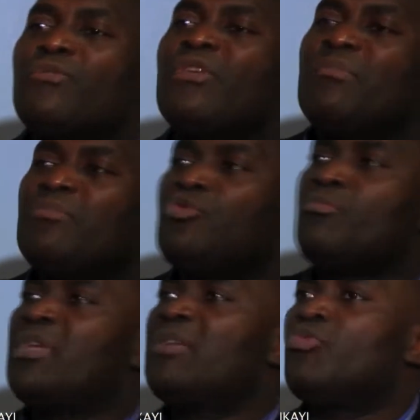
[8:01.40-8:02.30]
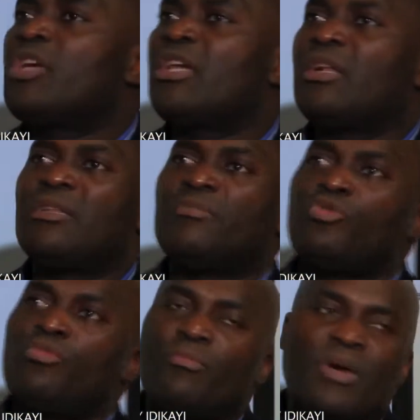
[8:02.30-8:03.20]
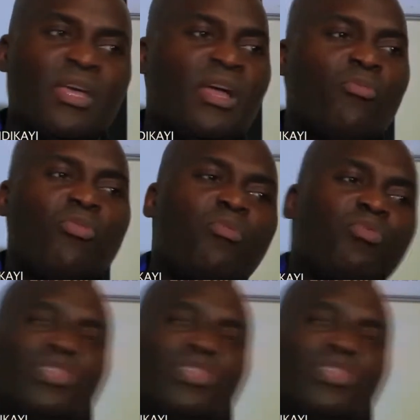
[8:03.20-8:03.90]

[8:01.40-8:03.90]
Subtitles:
reveal to me who killed the Lumumba, what